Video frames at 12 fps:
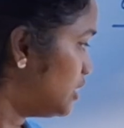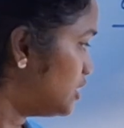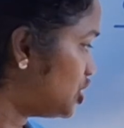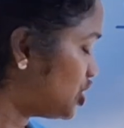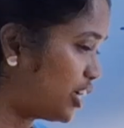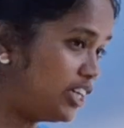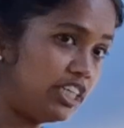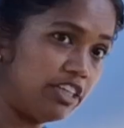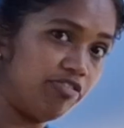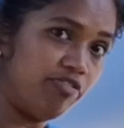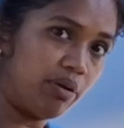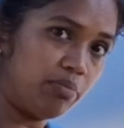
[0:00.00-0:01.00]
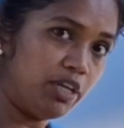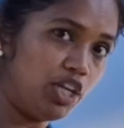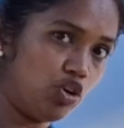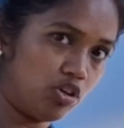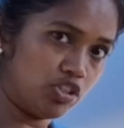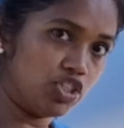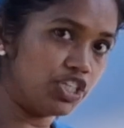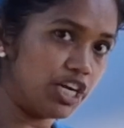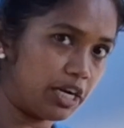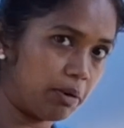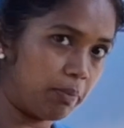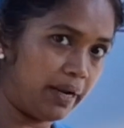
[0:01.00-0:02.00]
shunt from the
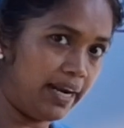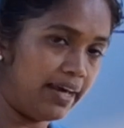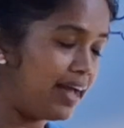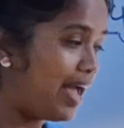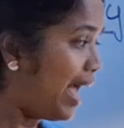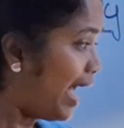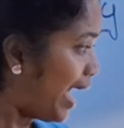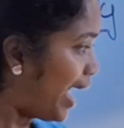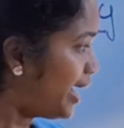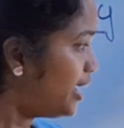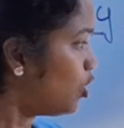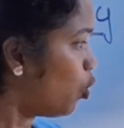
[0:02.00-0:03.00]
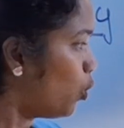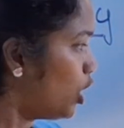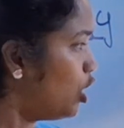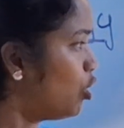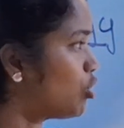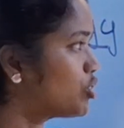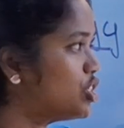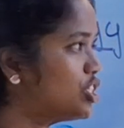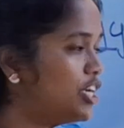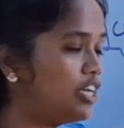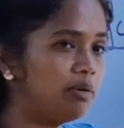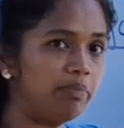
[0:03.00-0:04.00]
deoxygenated blood, and only
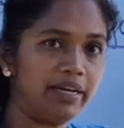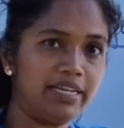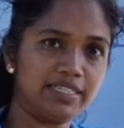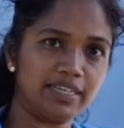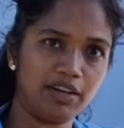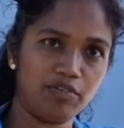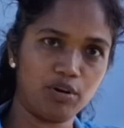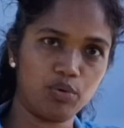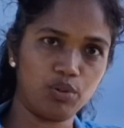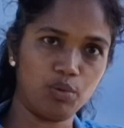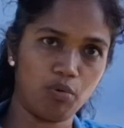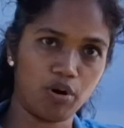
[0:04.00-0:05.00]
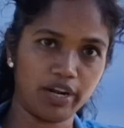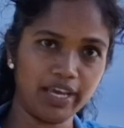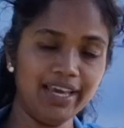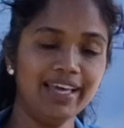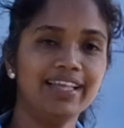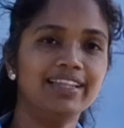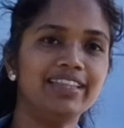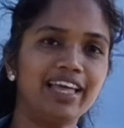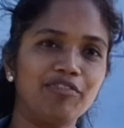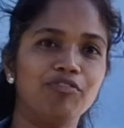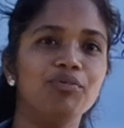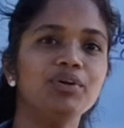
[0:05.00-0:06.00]
oxygenated blood is delivered to the body.
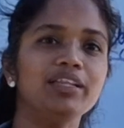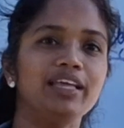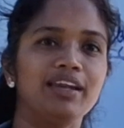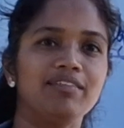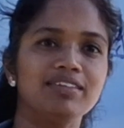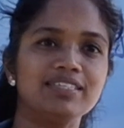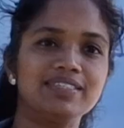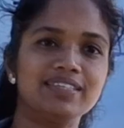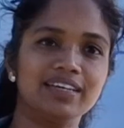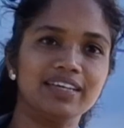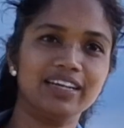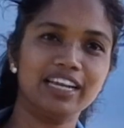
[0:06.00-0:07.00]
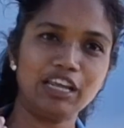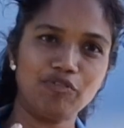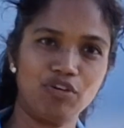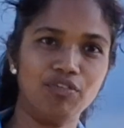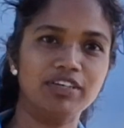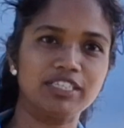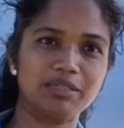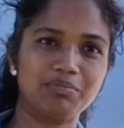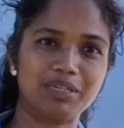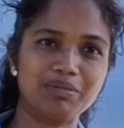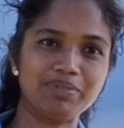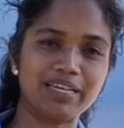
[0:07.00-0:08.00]
Therefore there is relief of her
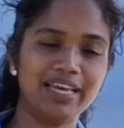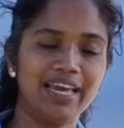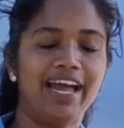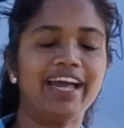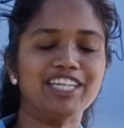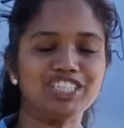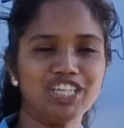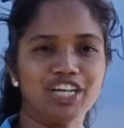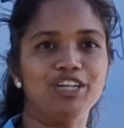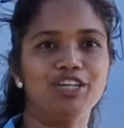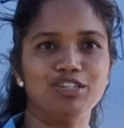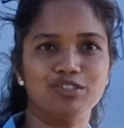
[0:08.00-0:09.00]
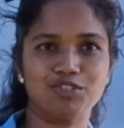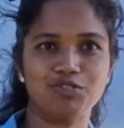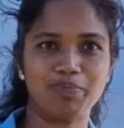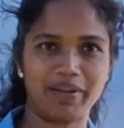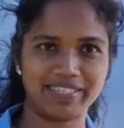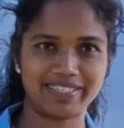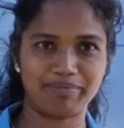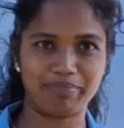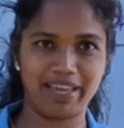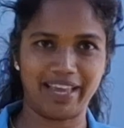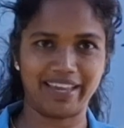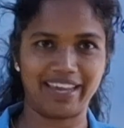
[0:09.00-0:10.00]
symptoms and she continues to
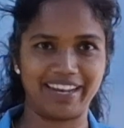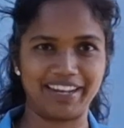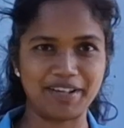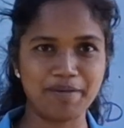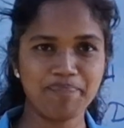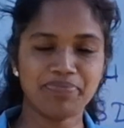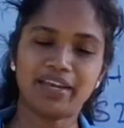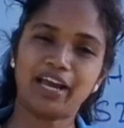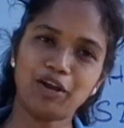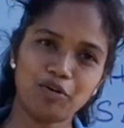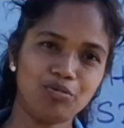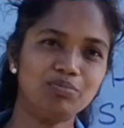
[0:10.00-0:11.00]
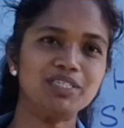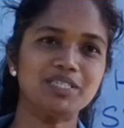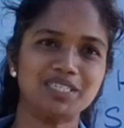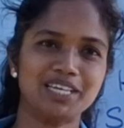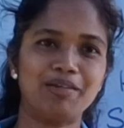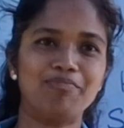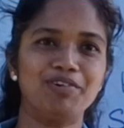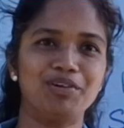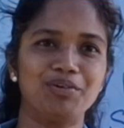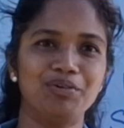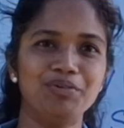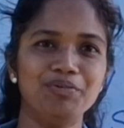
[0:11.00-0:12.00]
play again. I hope this is helpful
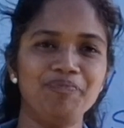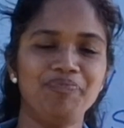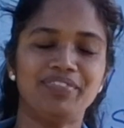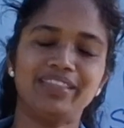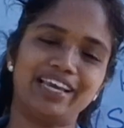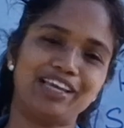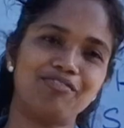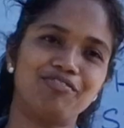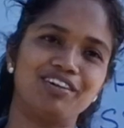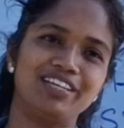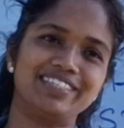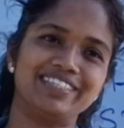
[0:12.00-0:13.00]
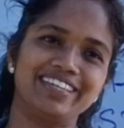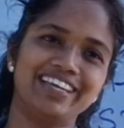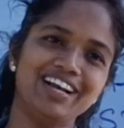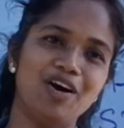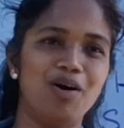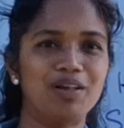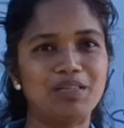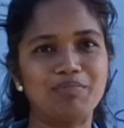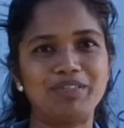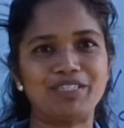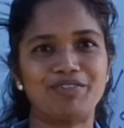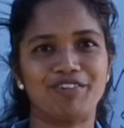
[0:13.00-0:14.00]
to you. Thank you for listening. All the
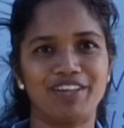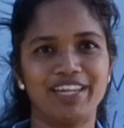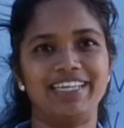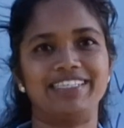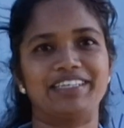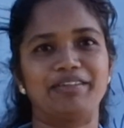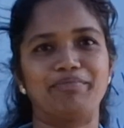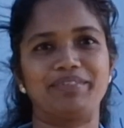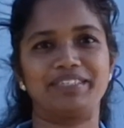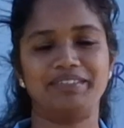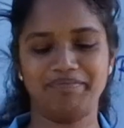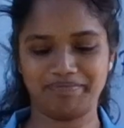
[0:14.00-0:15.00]
best for your exams.